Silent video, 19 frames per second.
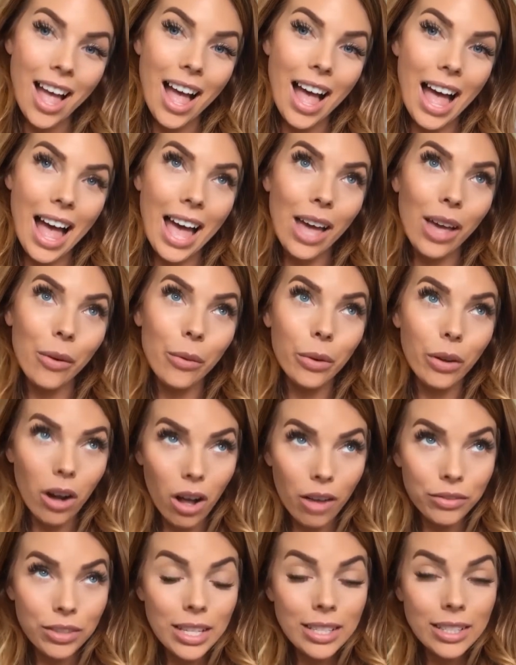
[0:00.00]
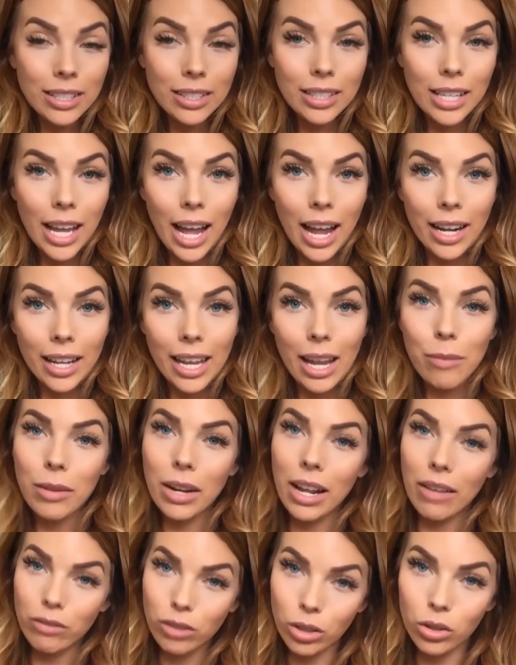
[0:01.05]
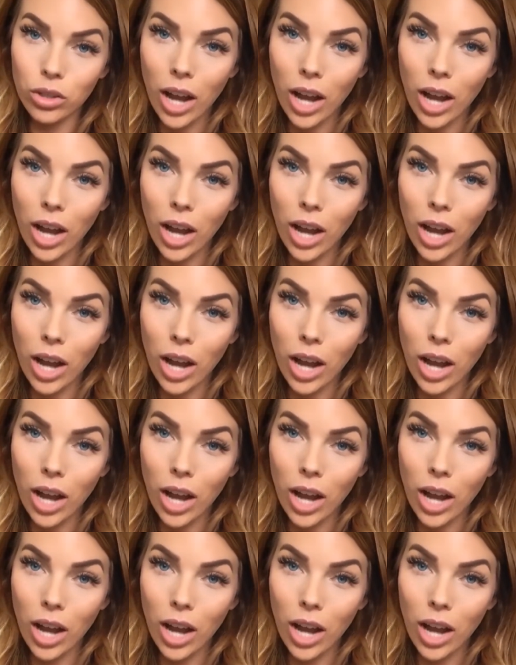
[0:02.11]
I would often say on cam that I have 2